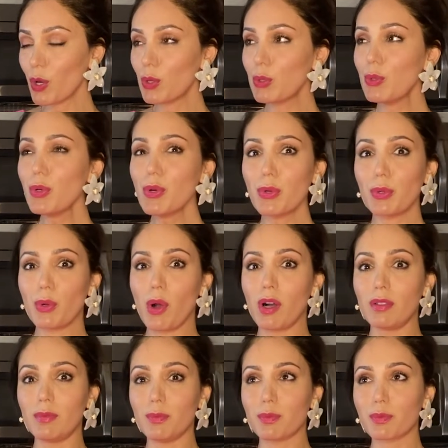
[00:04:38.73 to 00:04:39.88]

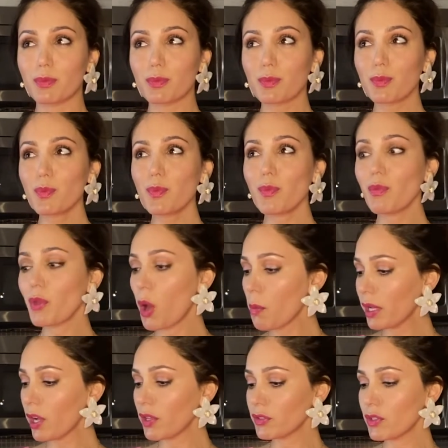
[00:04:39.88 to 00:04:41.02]
Ooh, oh
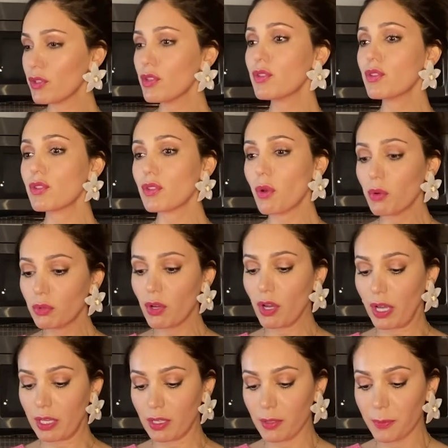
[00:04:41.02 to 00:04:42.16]
my God, this is so
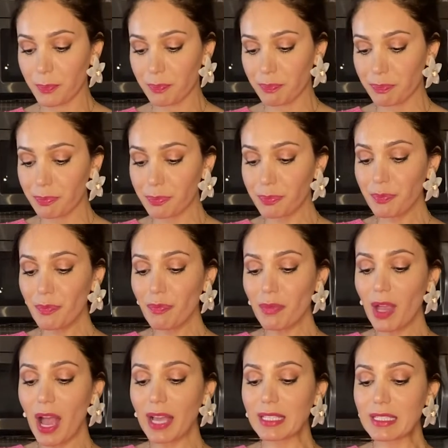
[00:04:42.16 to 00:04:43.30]
good.
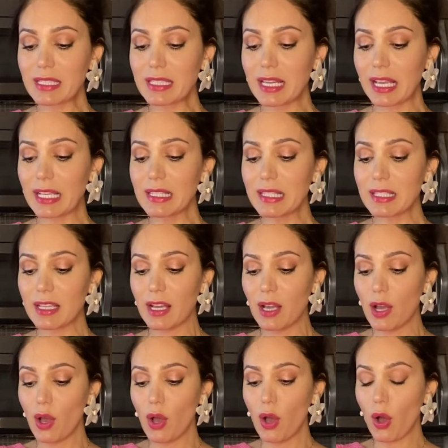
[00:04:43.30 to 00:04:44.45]
I can taste
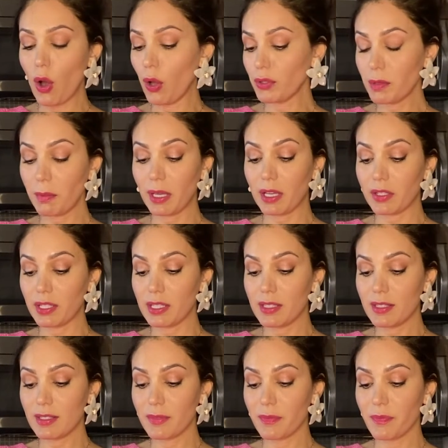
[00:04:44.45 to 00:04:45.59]
all the
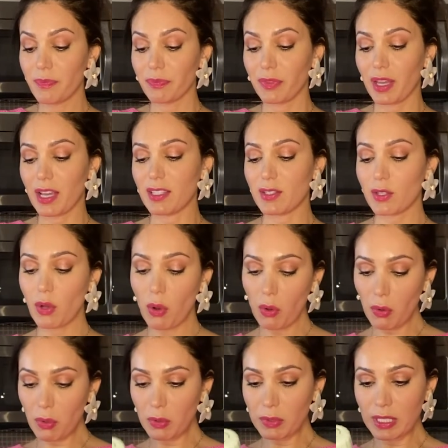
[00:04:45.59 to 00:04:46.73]
berries. It's
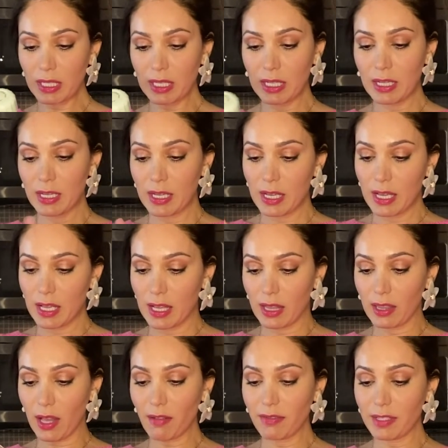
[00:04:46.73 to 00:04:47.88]
cold,
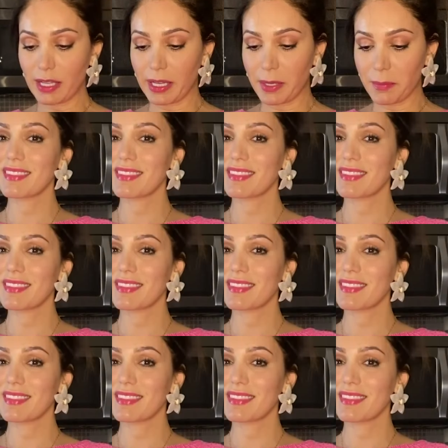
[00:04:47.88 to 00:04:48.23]
lovely.